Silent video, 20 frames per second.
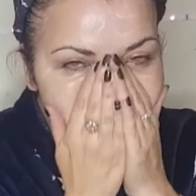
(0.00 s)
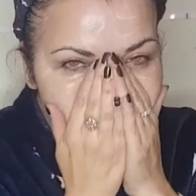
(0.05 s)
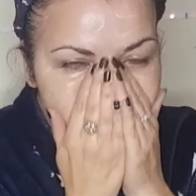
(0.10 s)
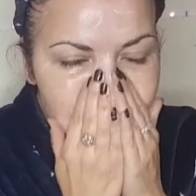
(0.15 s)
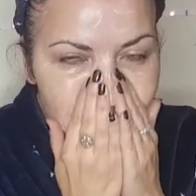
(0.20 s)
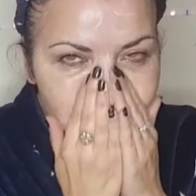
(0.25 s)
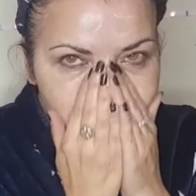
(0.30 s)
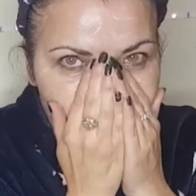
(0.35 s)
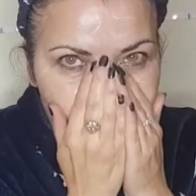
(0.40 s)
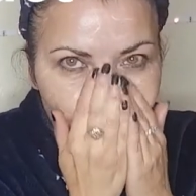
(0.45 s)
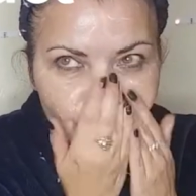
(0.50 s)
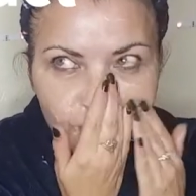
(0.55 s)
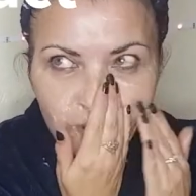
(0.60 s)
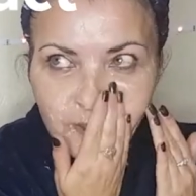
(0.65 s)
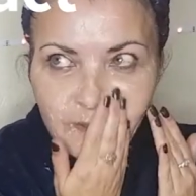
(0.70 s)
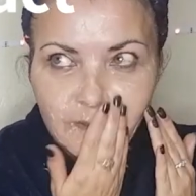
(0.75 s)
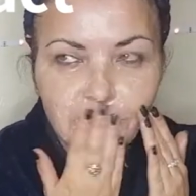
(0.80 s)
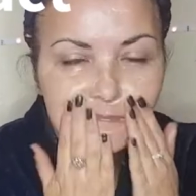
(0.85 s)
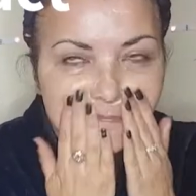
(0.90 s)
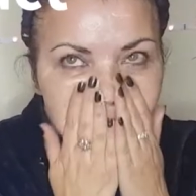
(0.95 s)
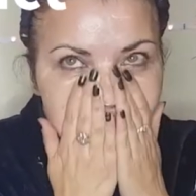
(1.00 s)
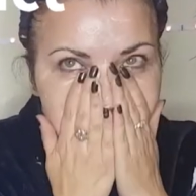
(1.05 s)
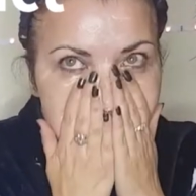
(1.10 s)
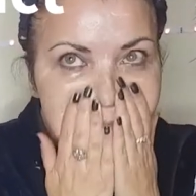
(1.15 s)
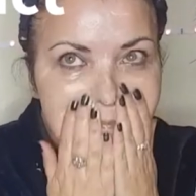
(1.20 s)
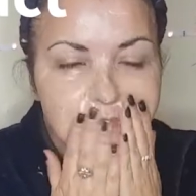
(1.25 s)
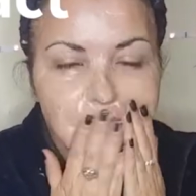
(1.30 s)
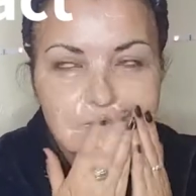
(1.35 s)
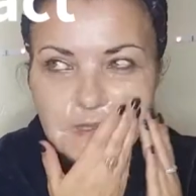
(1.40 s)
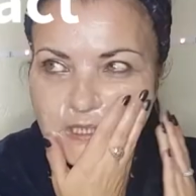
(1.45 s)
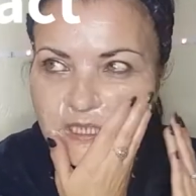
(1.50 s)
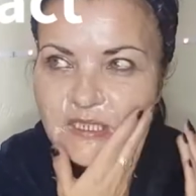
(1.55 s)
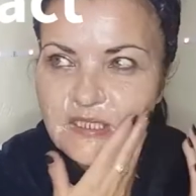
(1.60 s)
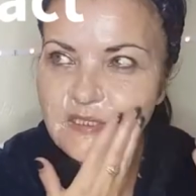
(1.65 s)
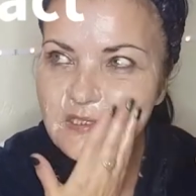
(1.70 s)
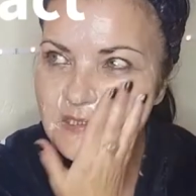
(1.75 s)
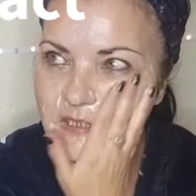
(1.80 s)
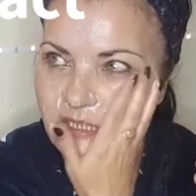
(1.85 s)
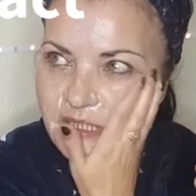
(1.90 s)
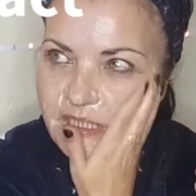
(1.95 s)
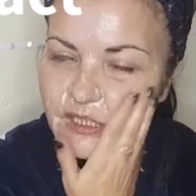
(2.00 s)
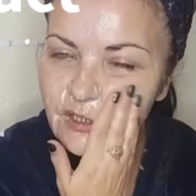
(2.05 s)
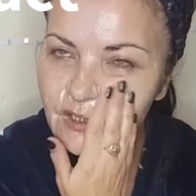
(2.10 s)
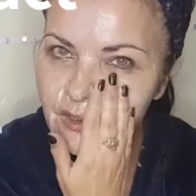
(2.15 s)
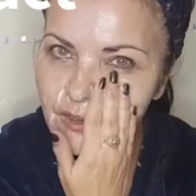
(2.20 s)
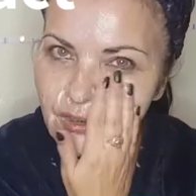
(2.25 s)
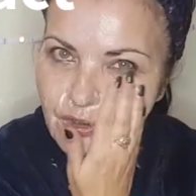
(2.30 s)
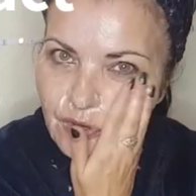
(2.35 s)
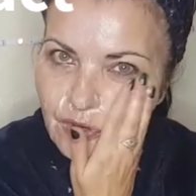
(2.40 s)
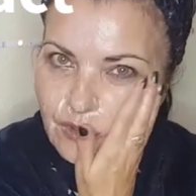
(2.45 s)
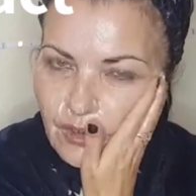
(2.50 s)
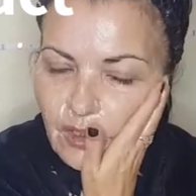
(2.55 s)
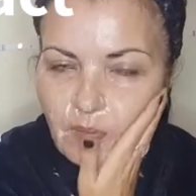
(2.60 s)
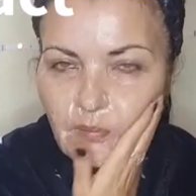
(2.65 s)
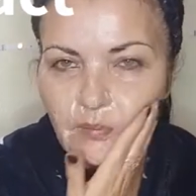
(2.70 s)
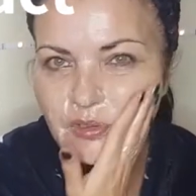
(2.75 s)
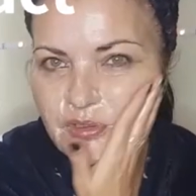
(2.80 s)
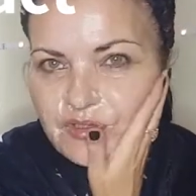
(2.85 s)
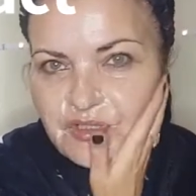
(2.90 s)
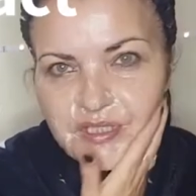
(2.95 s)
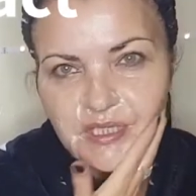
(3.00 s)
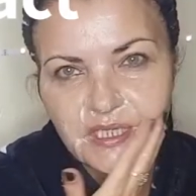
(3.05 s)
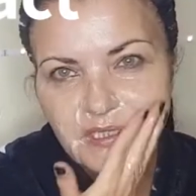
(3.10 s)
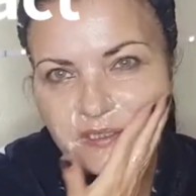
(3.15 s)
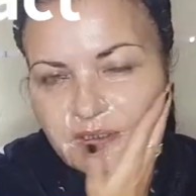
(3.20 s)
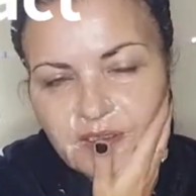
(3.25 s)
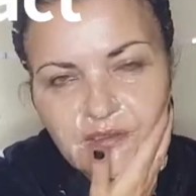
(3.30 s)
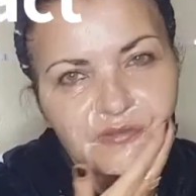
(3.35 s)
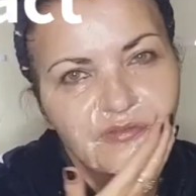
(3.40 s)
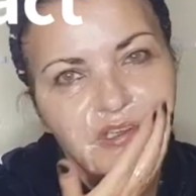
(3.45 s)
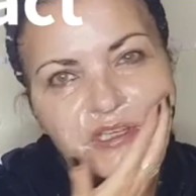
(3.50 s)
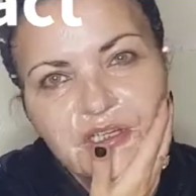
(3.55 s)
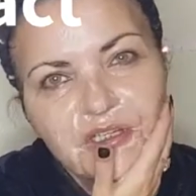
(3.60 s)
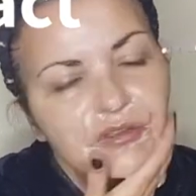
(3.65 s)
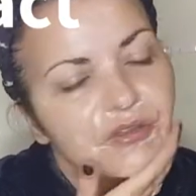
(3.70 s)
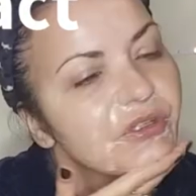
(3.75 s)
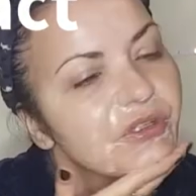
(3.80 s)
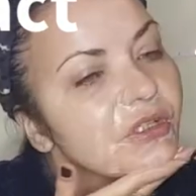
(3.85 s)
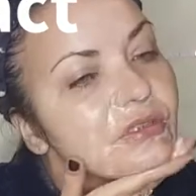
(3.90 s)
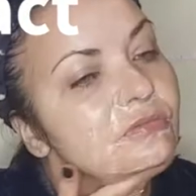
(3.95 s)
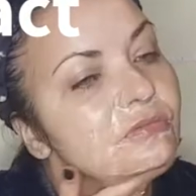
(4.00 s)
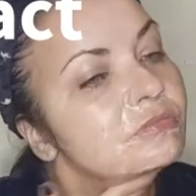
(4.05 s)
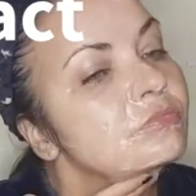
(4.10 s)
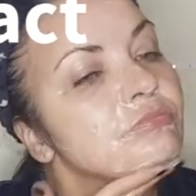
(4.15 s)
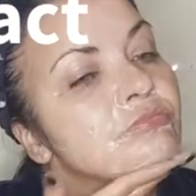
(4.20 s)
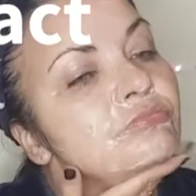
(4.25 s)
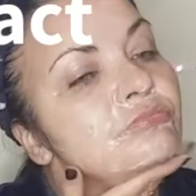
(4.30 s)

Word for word: is more like a slight cucumber scent, if anything.